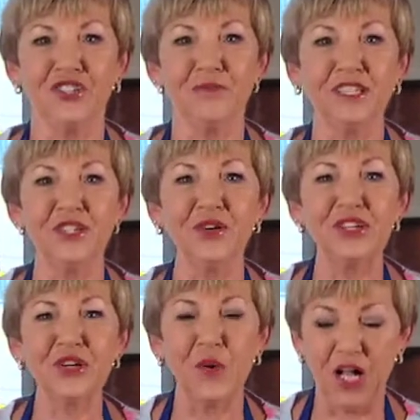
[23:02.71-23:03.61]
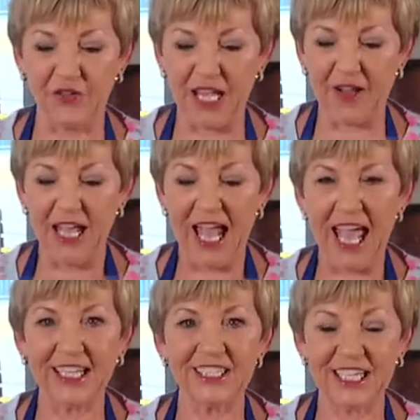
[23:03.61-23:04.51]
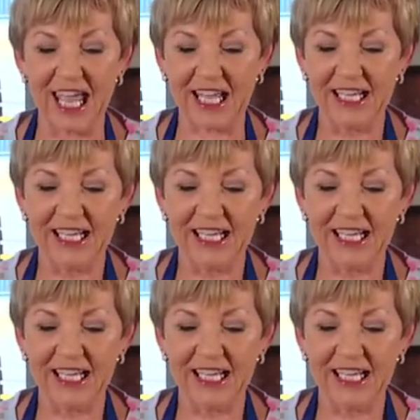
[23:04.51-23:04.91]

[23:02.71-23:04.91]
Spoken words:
you've been doing it a while now. Hashtag